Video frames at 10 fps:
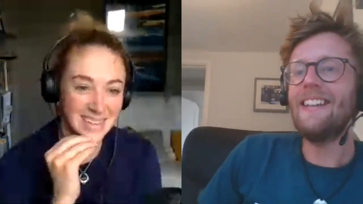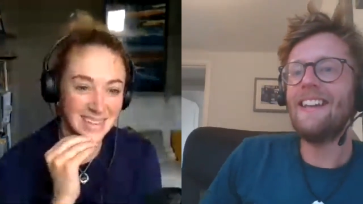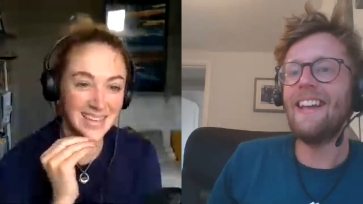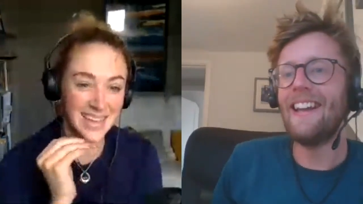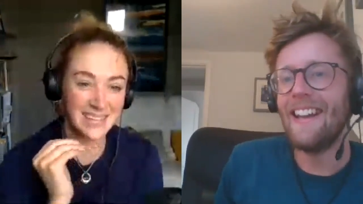
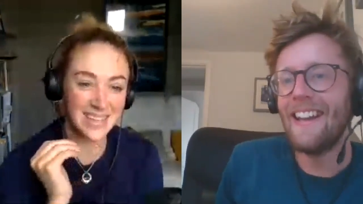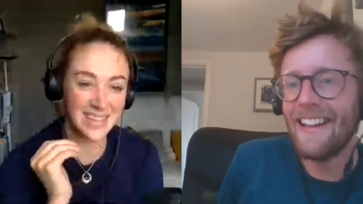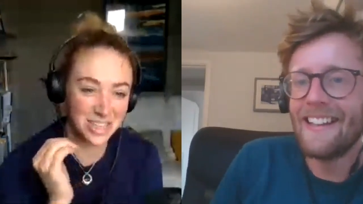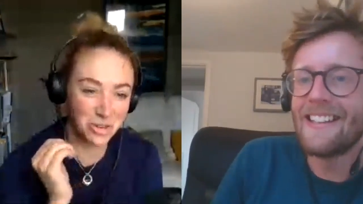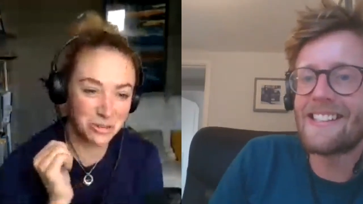Speaker 1: Yeah, definitely. It's
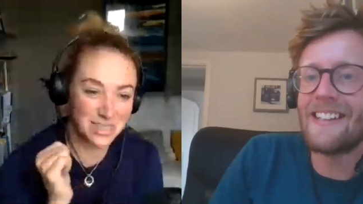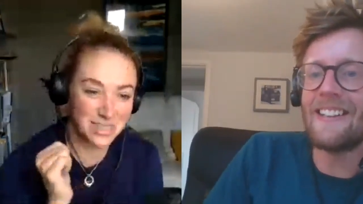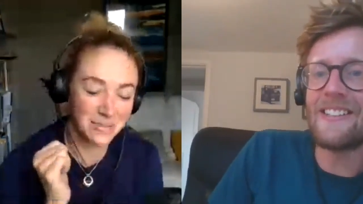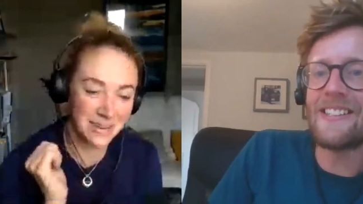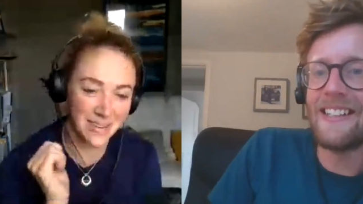a short and
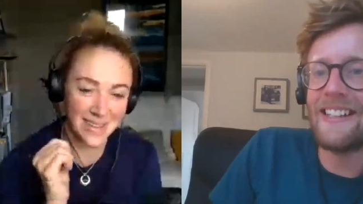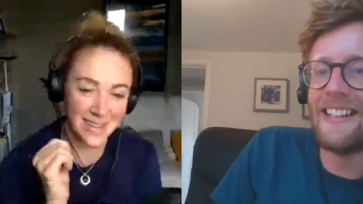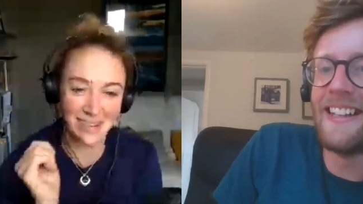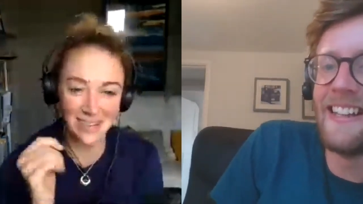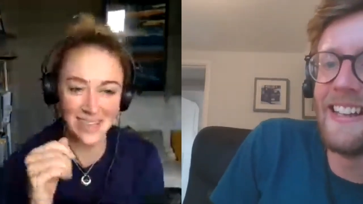starting one,
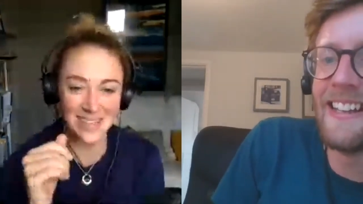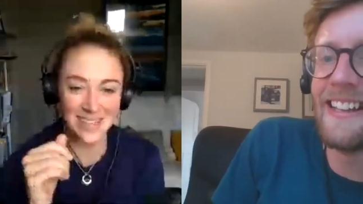that one.